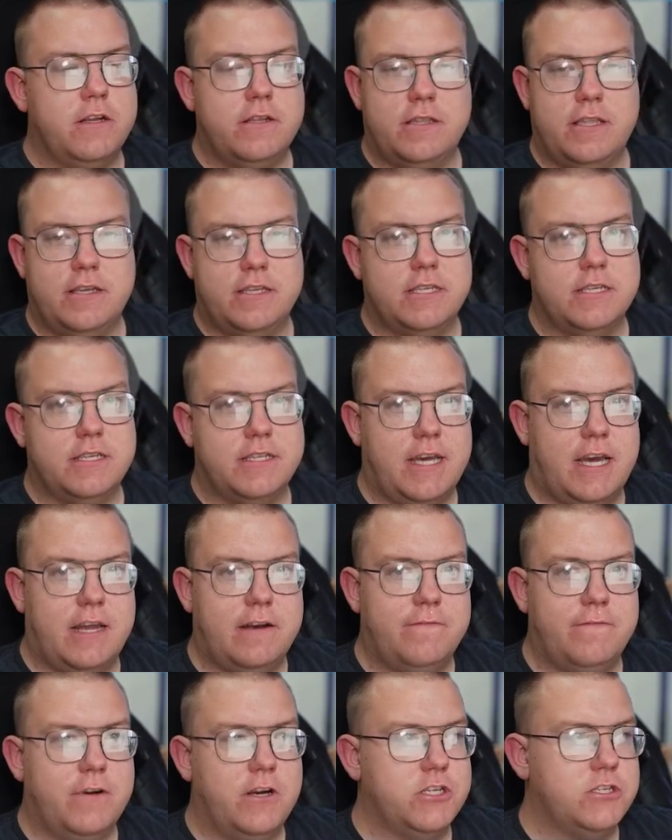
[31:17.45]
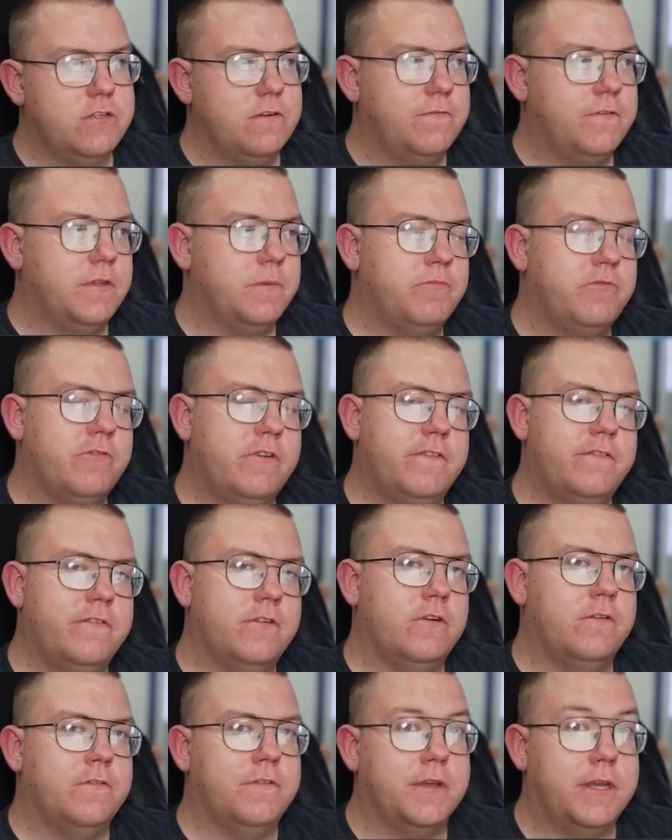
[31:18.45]
This is a tanned version of the
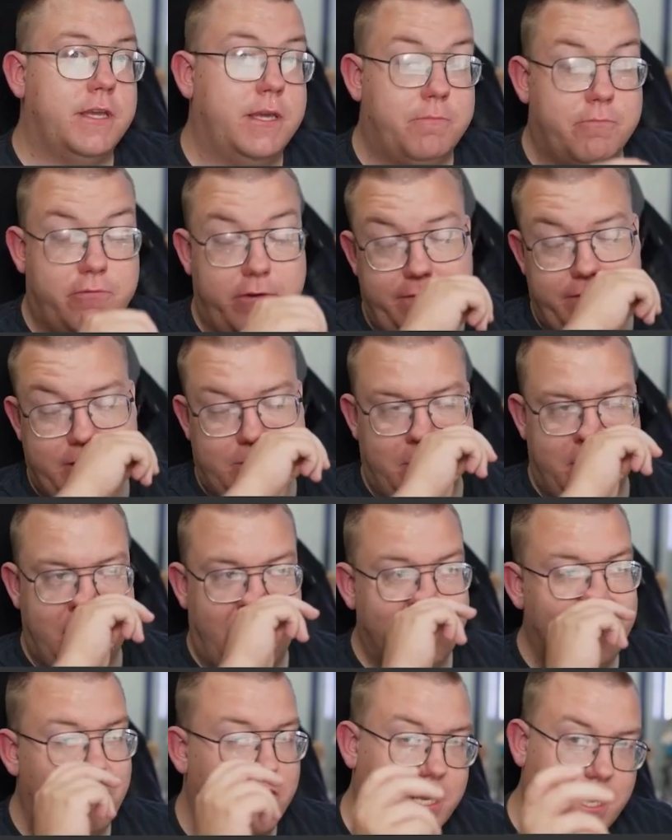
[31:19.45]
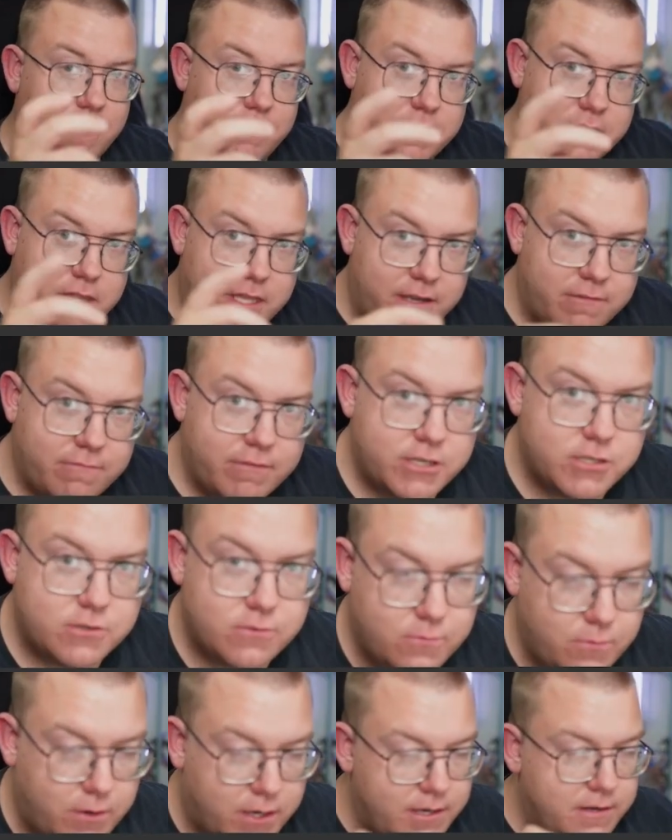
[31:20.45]
previous one. I've not covered the original
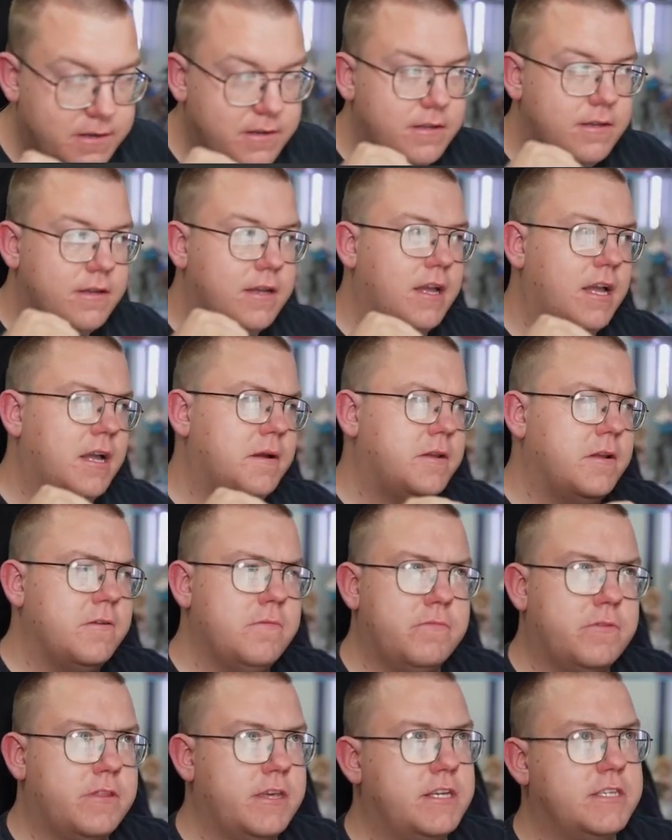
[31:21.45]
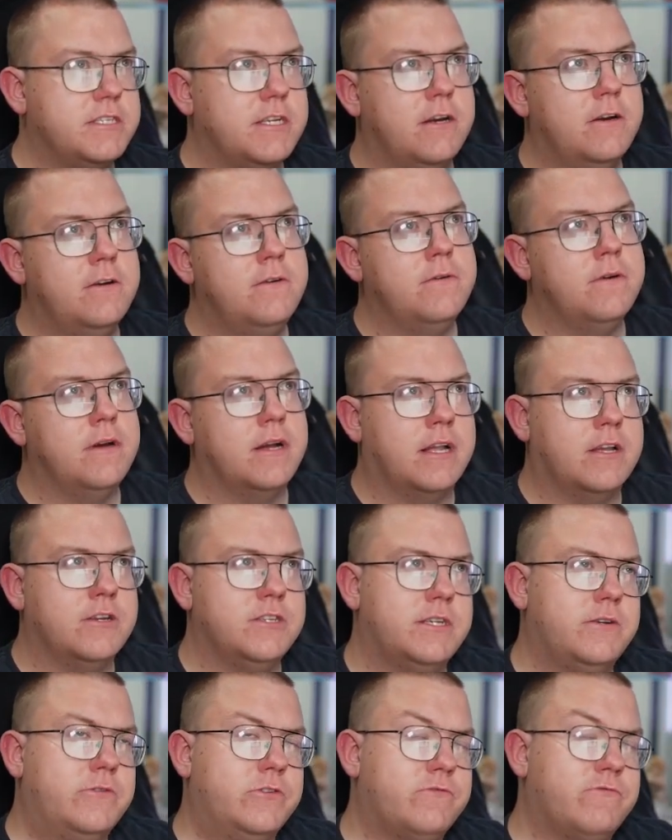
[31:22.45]
one. I don't think so, because it
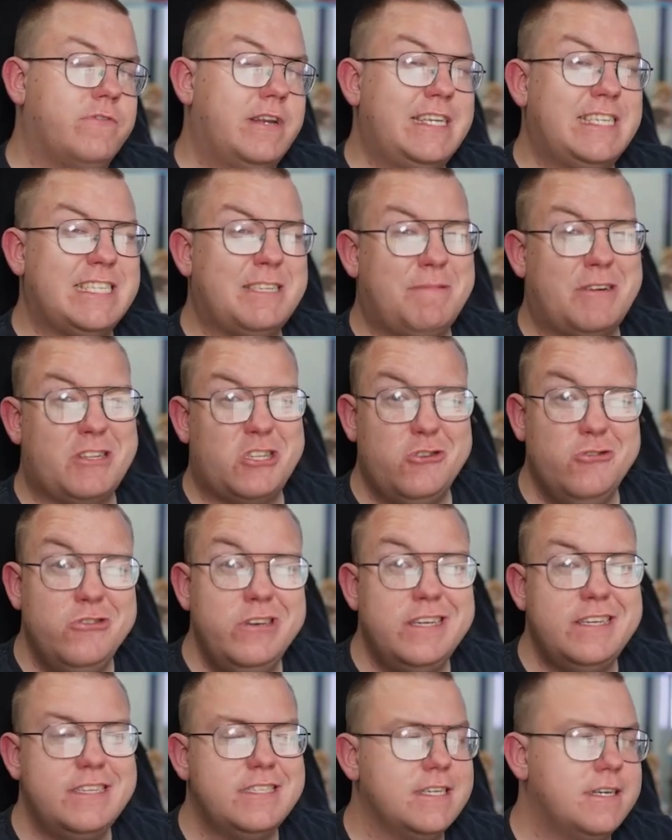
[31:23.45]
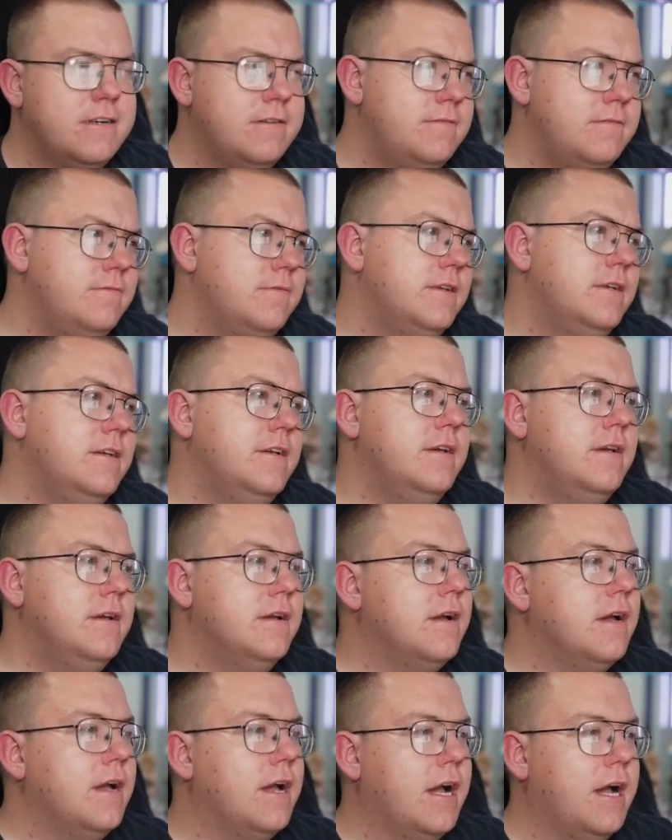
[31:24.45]
was released about 2 years ago,
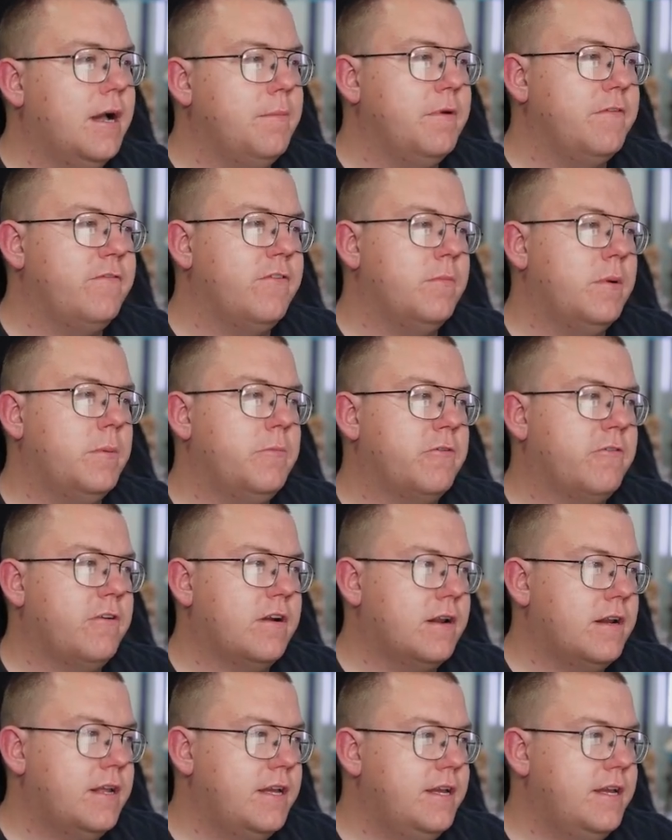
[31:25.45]
if I remember correctly.